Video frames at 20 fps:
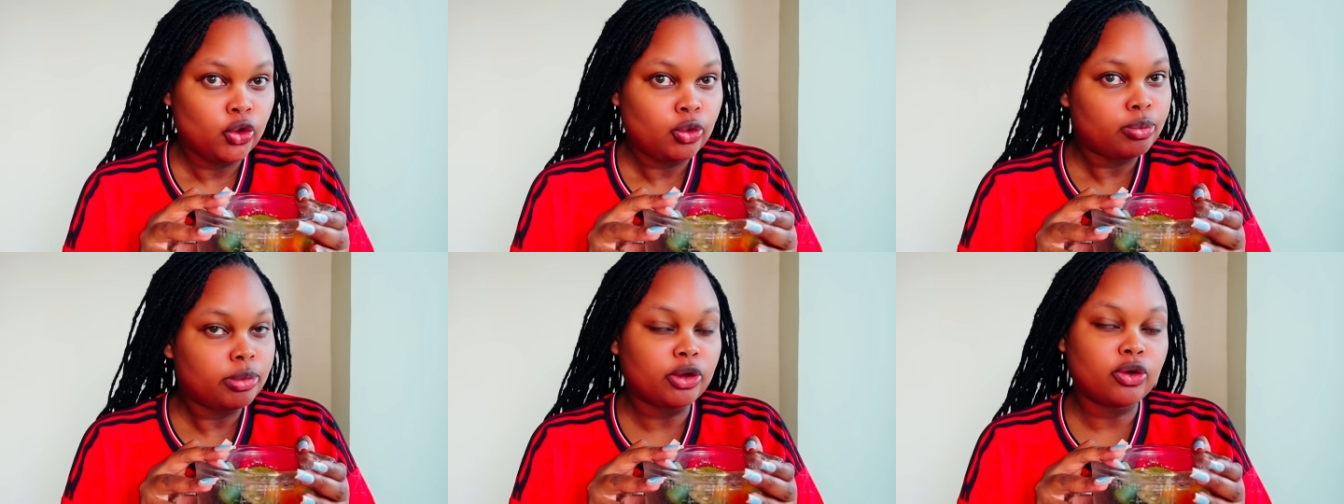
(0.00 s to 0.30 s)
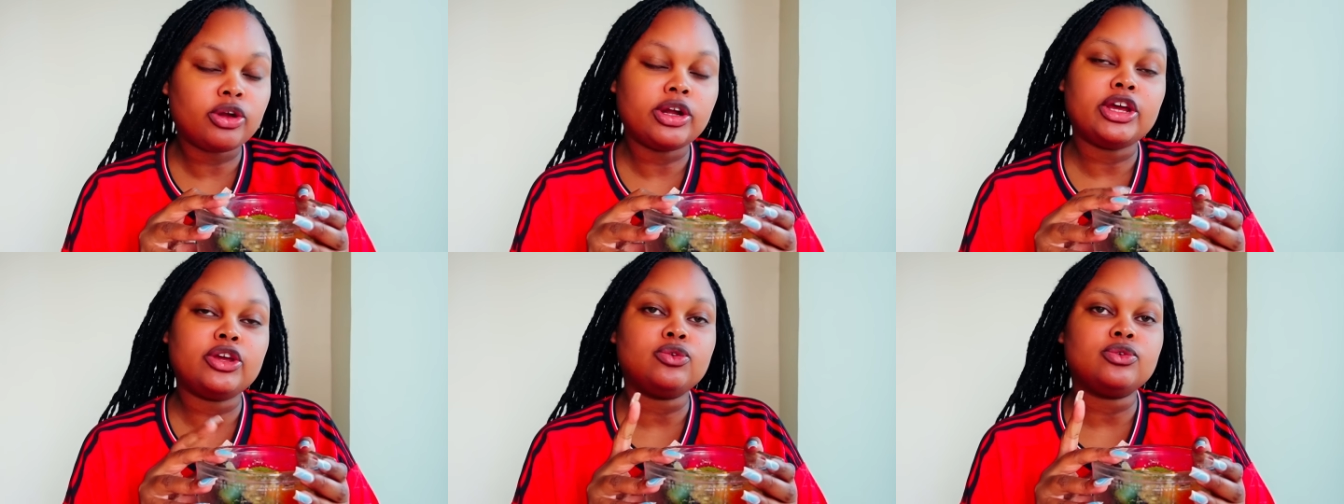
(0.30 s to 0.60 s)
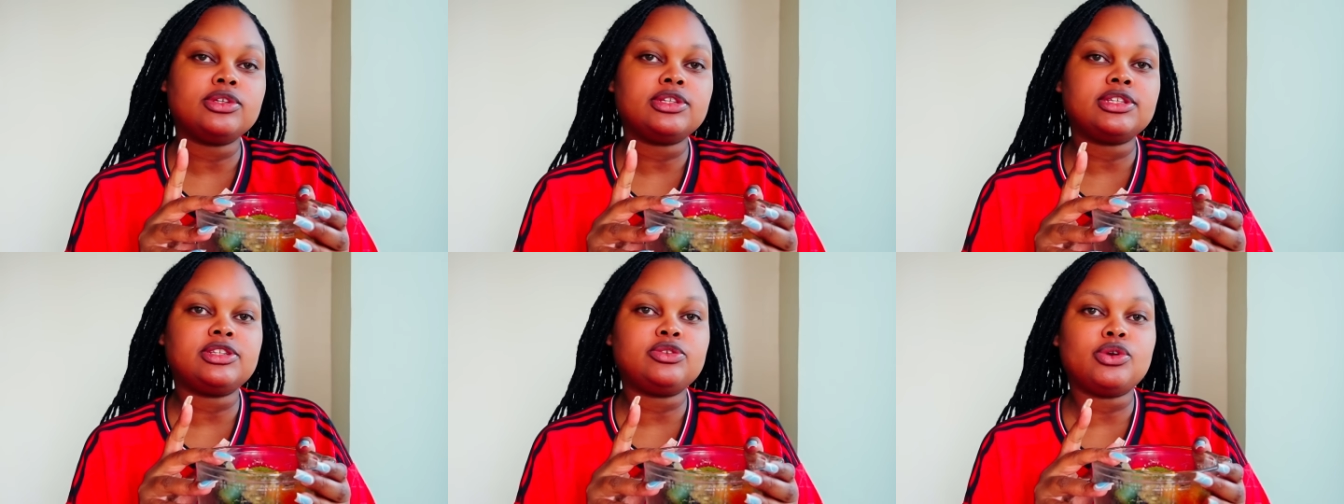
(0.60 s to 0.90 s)
We are
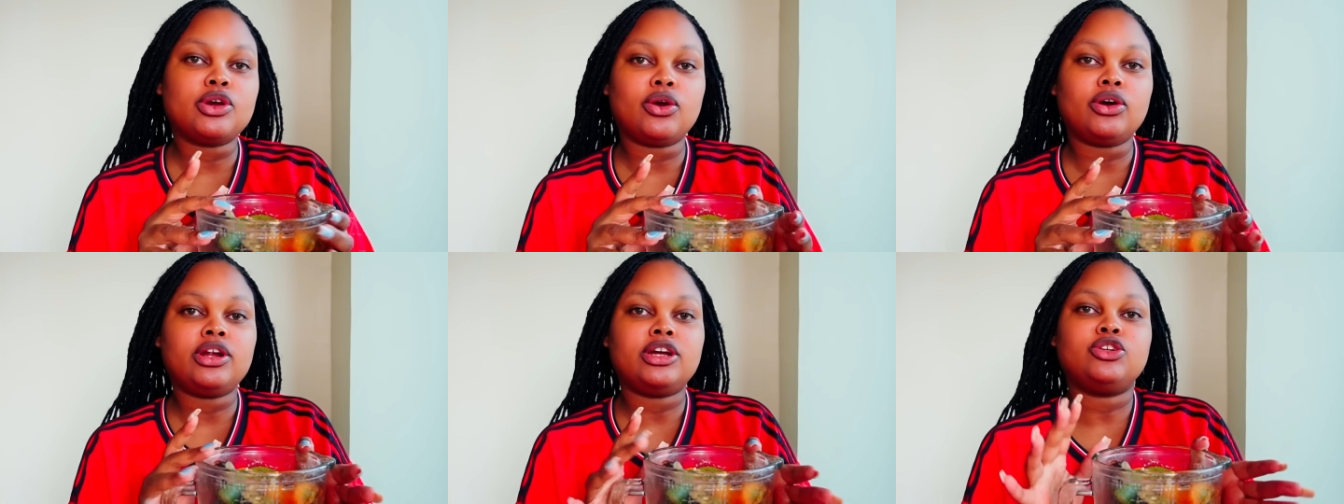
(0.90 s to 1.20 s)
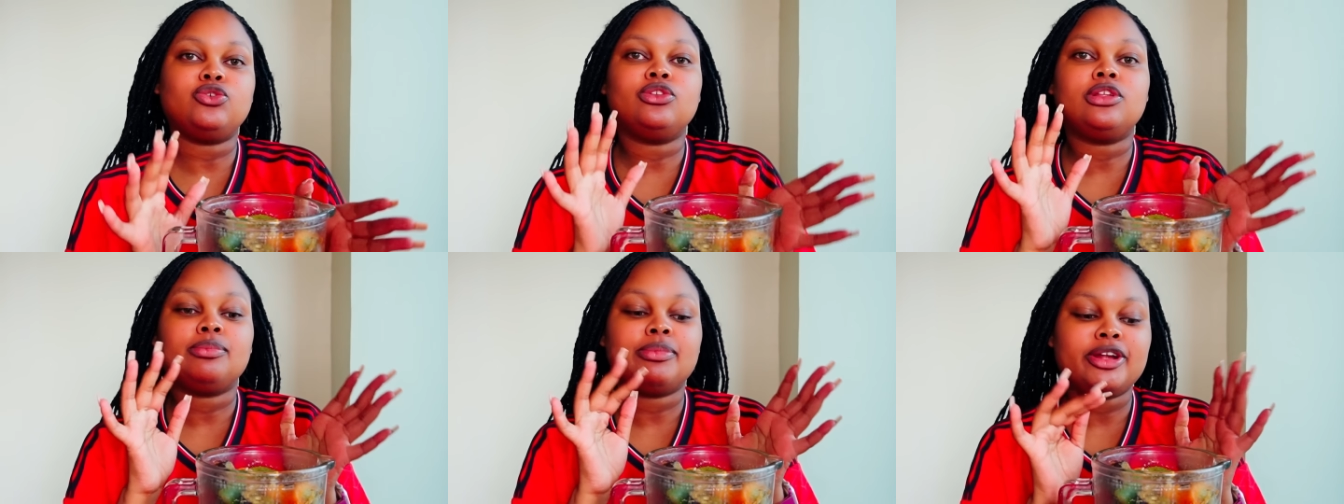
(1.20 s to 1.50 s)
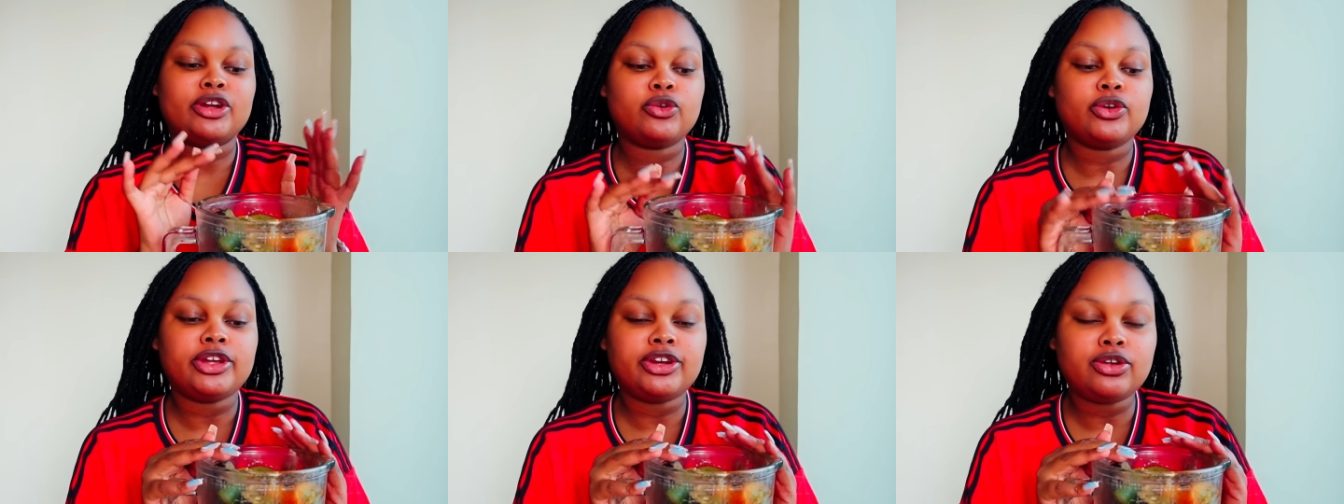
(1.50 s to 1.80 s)
gonna do the
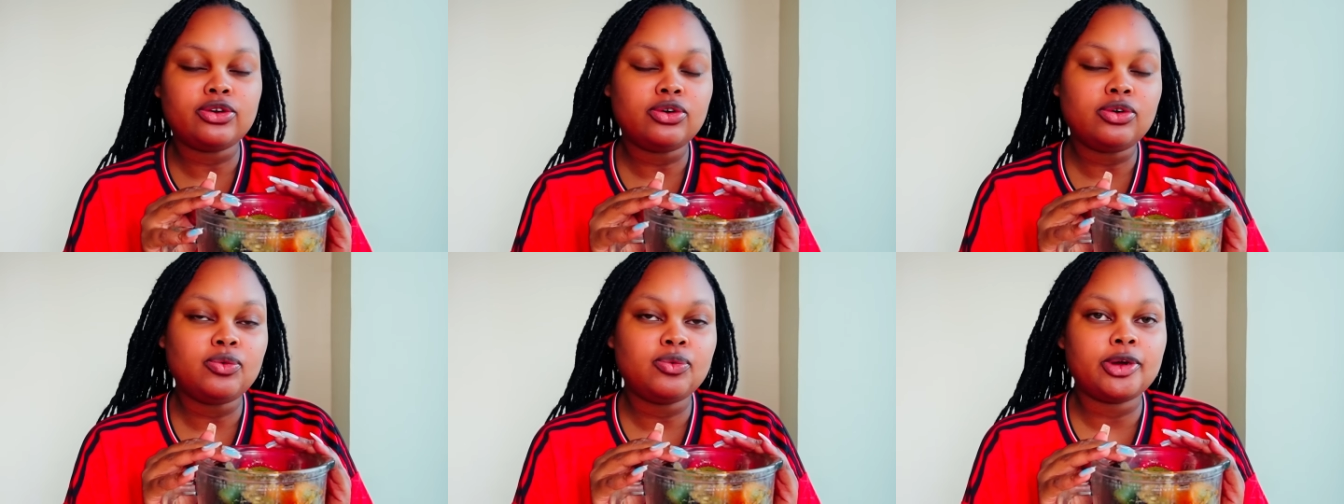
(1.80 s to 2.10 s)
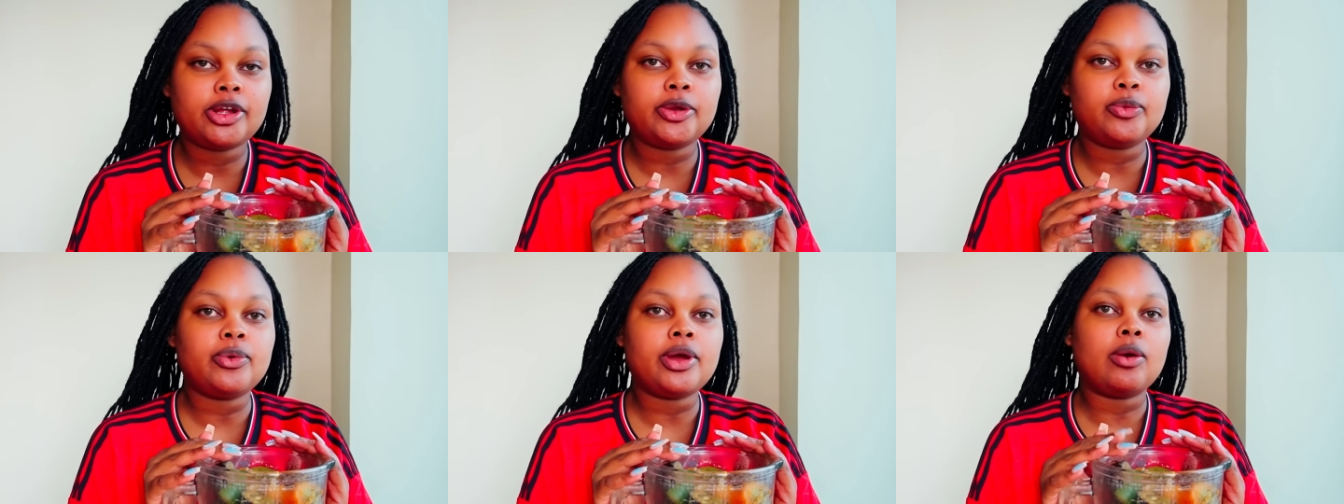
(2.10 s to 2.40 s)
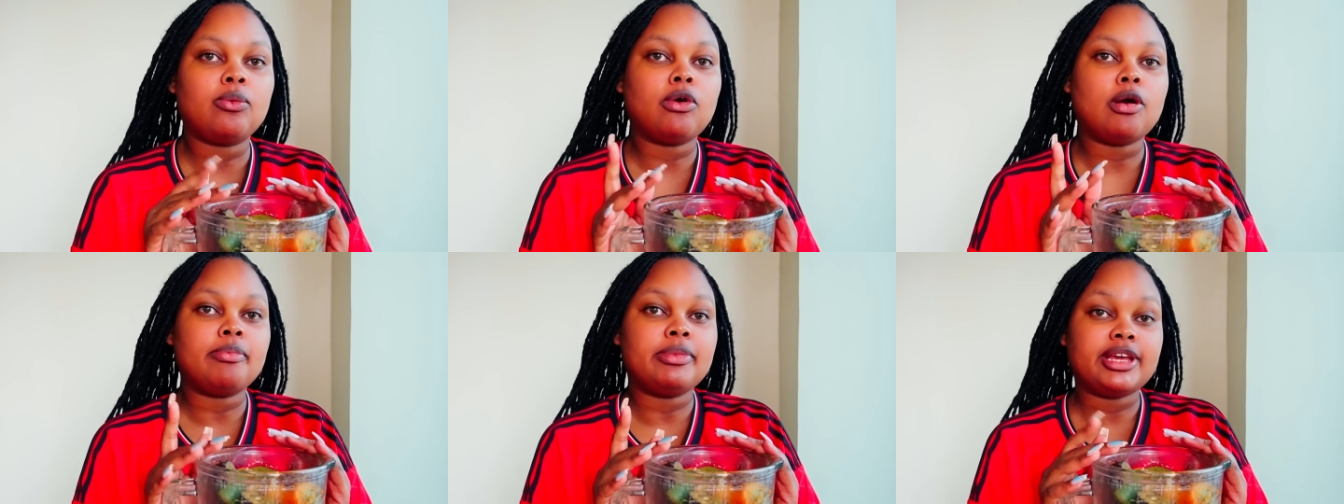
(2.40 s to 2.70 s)
madoido when we are
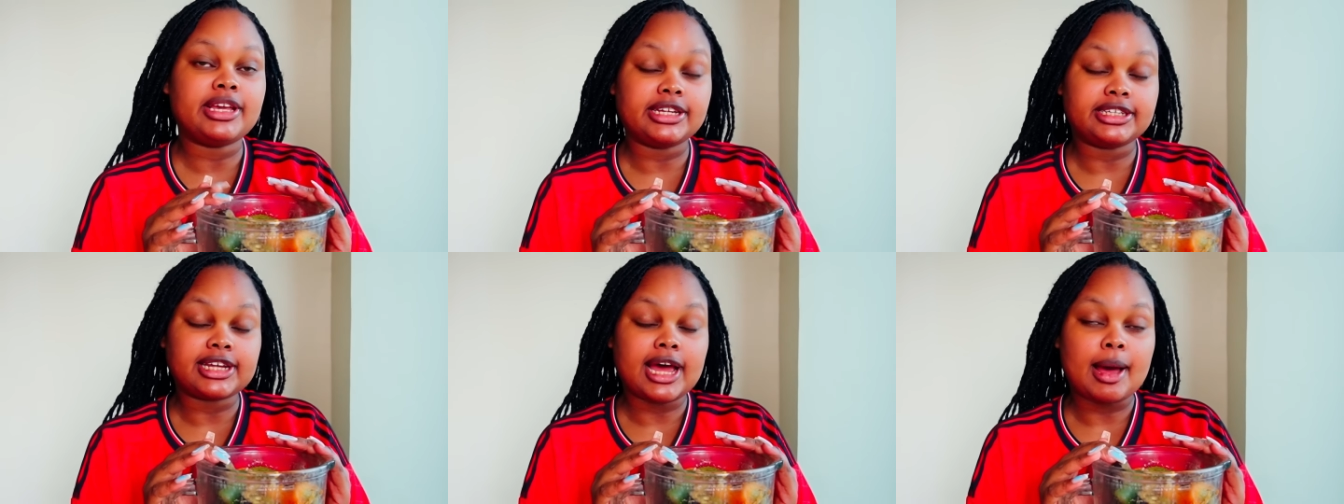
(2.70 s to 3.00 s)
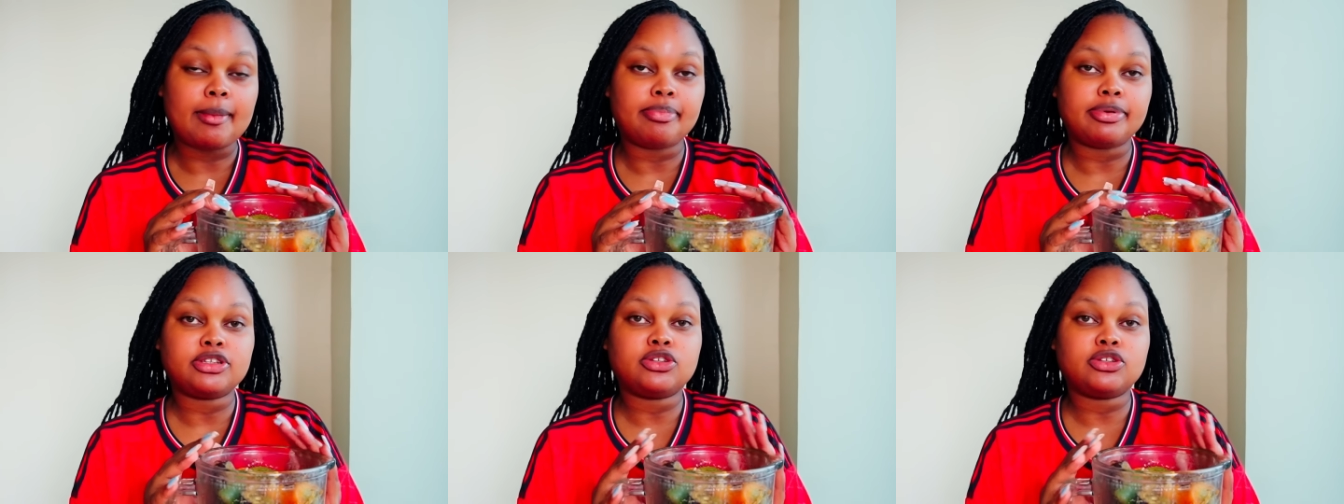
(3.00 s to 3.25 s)
warming it up.